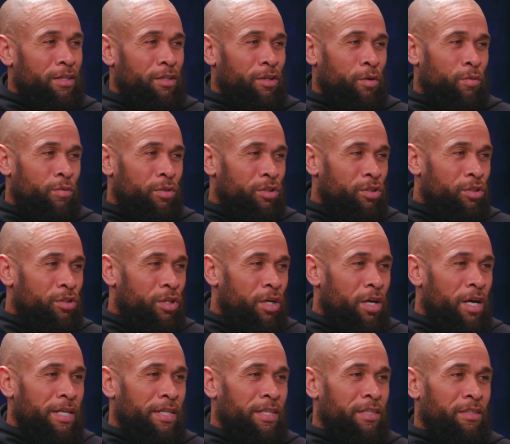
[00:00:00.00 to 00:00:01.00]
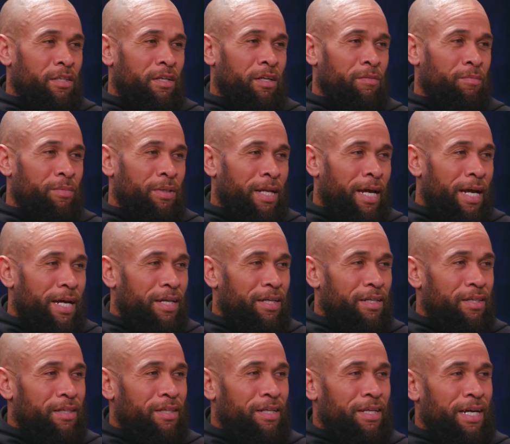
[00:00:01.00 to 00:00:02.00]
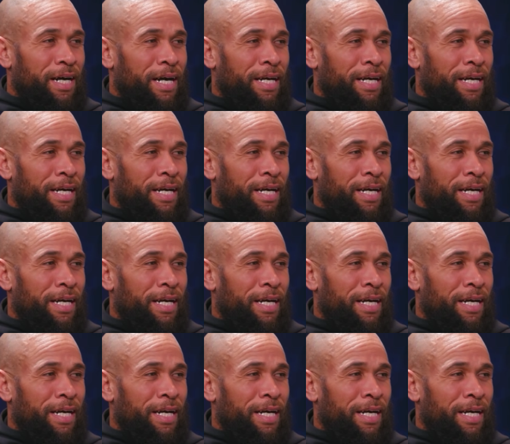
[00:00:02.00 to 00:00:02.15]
I'd go on journeys and I'd be like,